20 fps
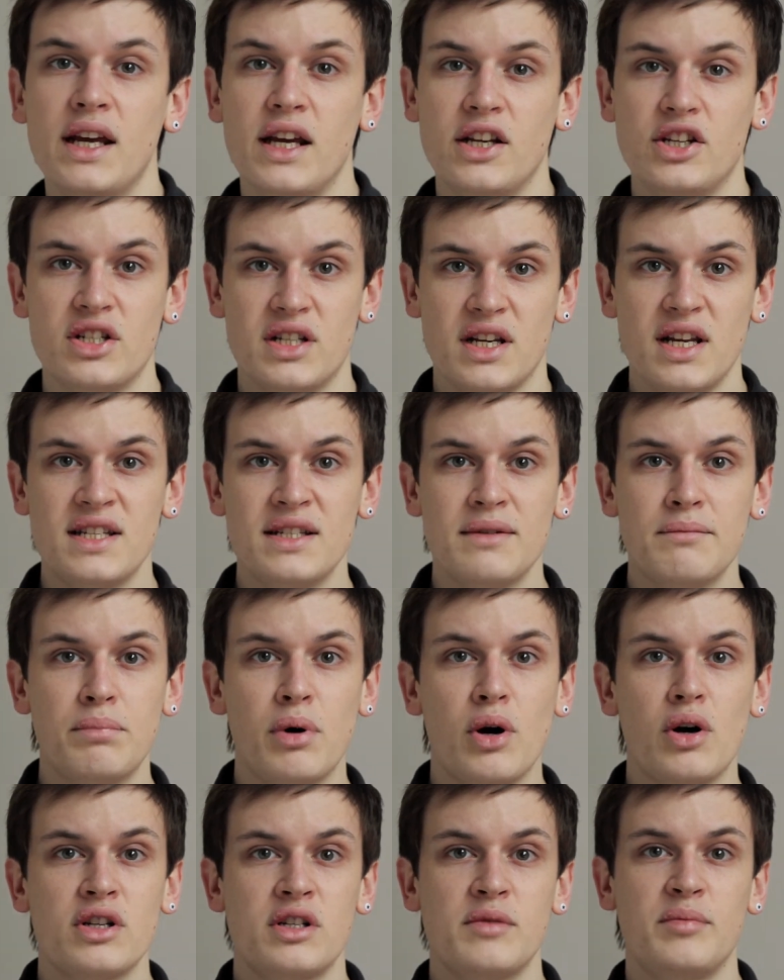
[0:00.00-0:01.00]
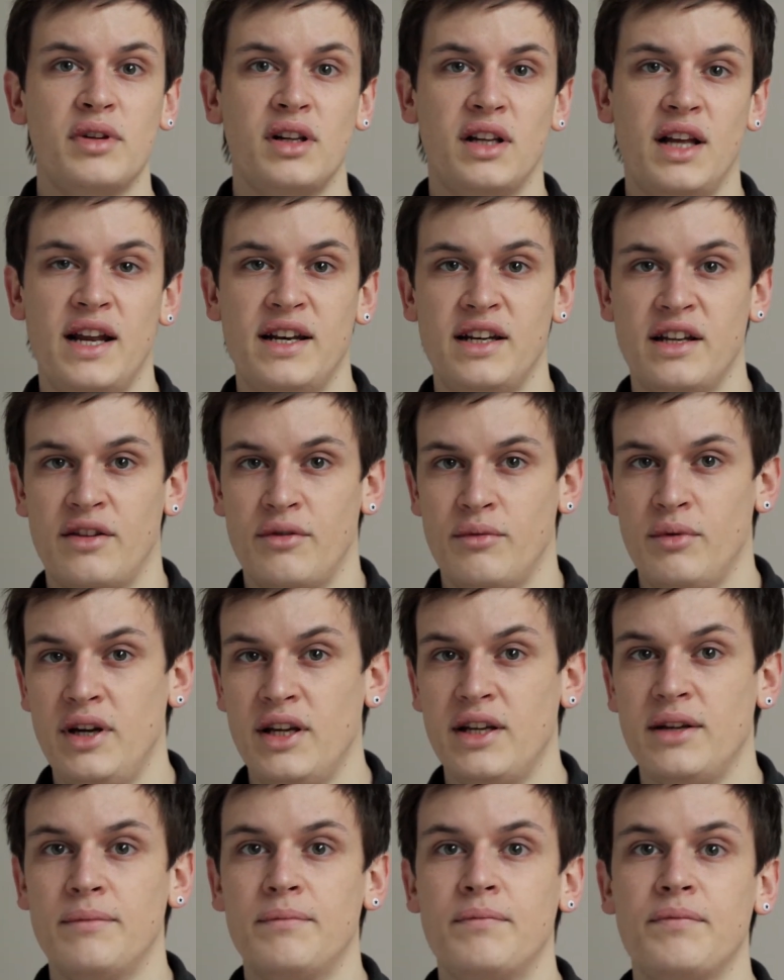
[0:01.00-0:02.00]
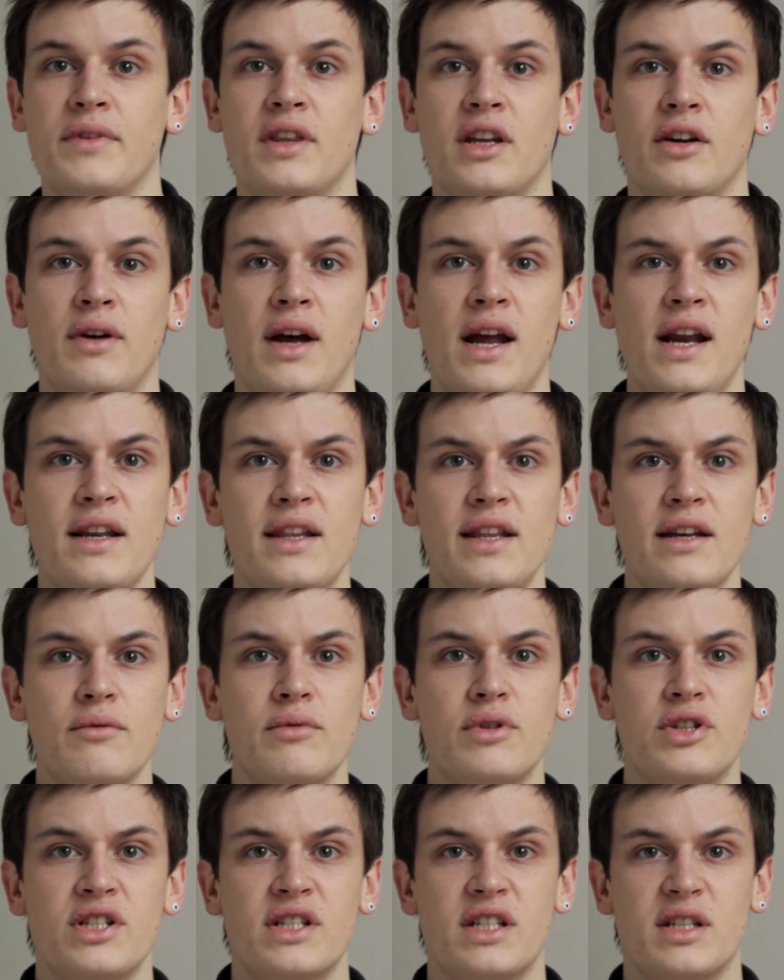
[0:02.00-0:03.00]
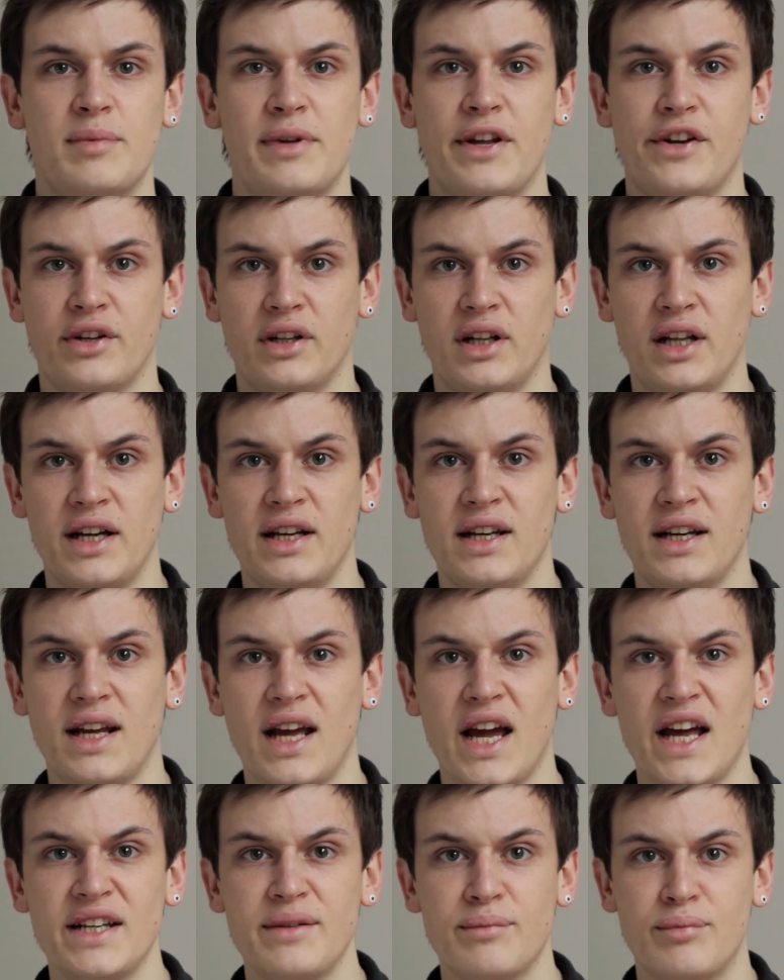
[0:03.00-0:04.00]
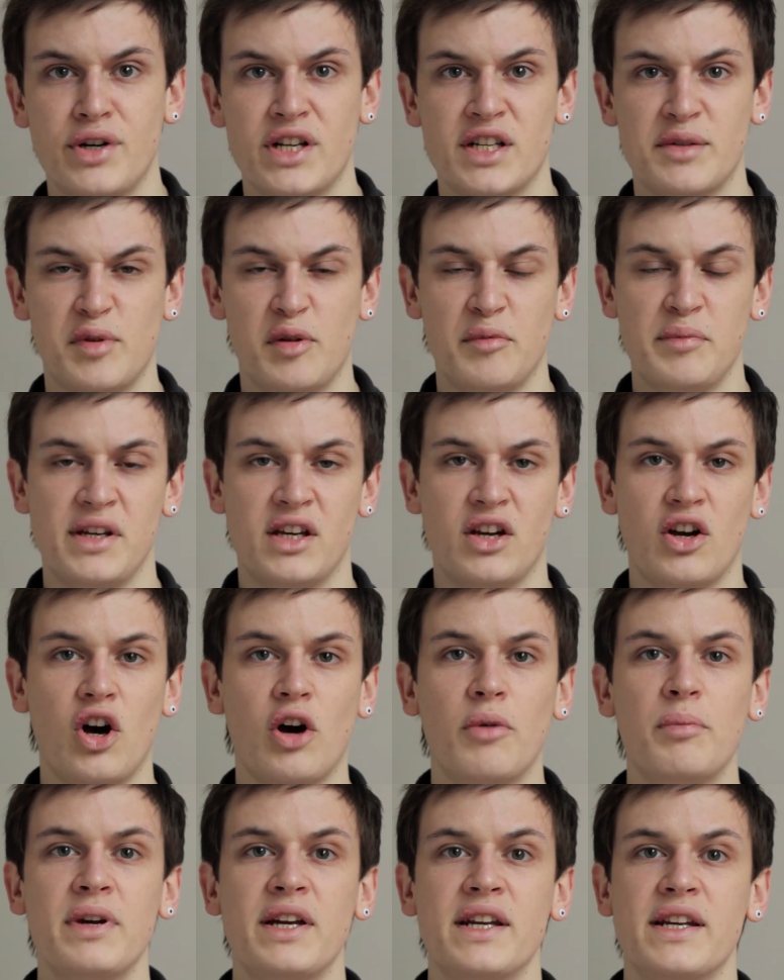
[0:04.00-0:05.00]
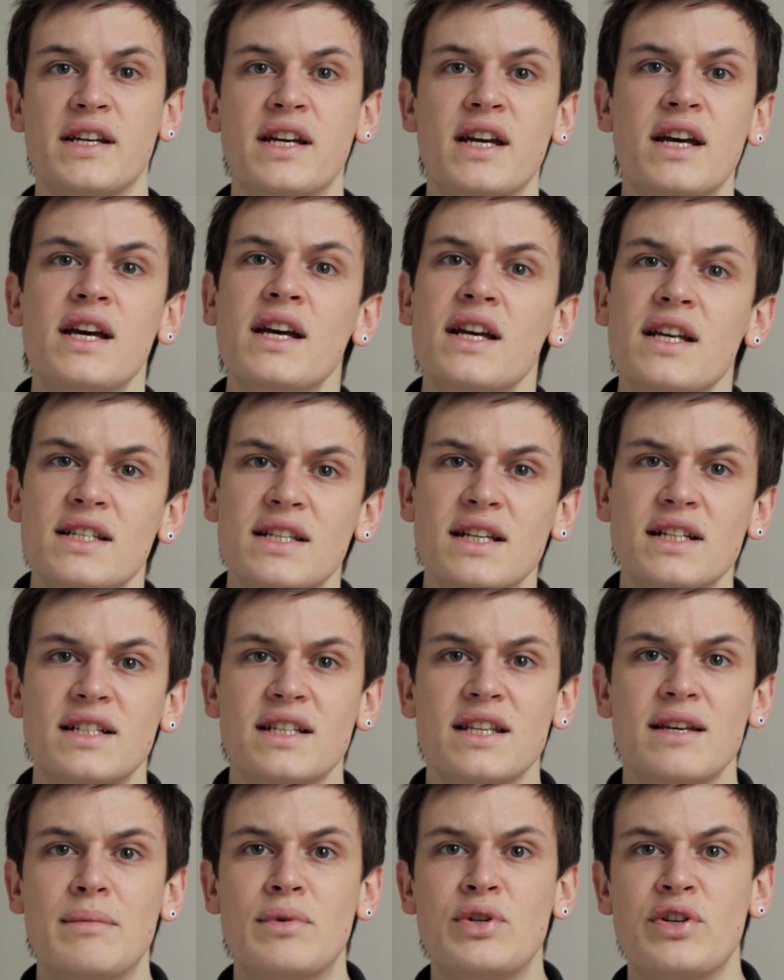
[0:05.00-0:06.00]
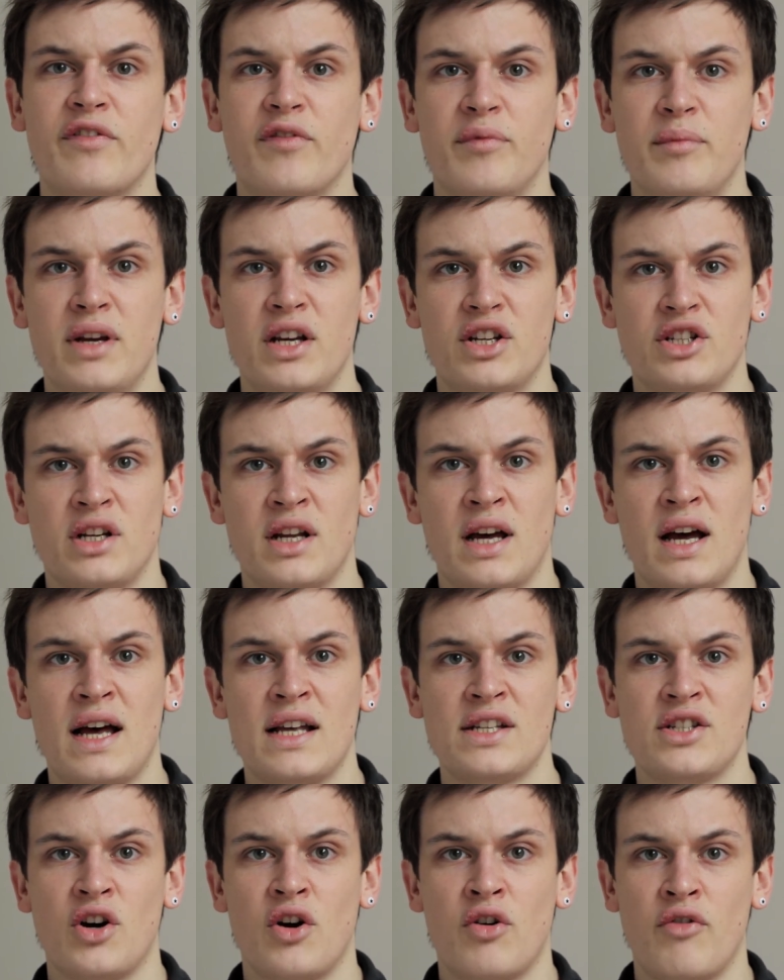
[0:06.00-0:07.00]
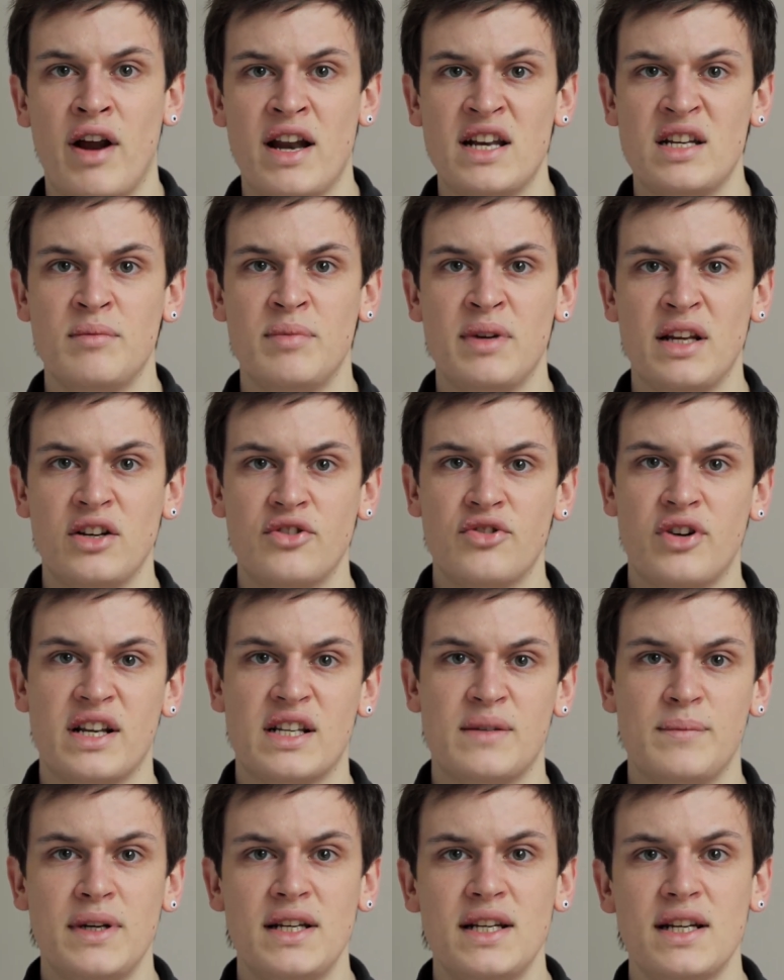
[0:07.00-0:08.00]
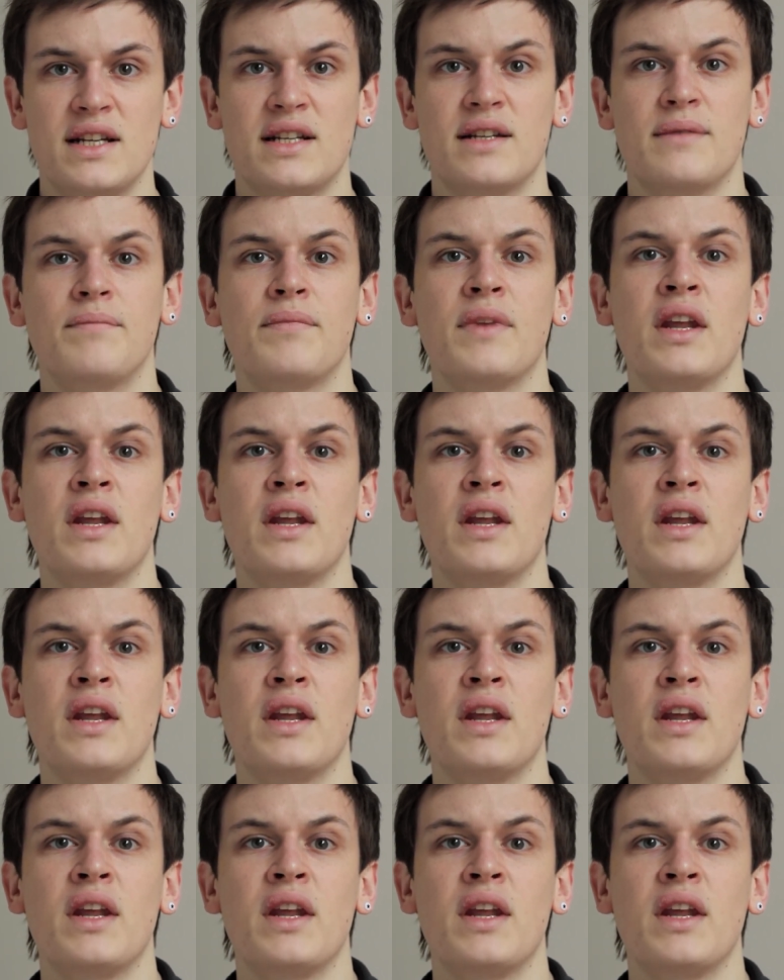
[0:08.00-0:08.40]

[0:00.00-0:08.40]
It just isn't possible any other way. Now, anything which is displayed online can in principle be copied, since the image information has already been transmitted.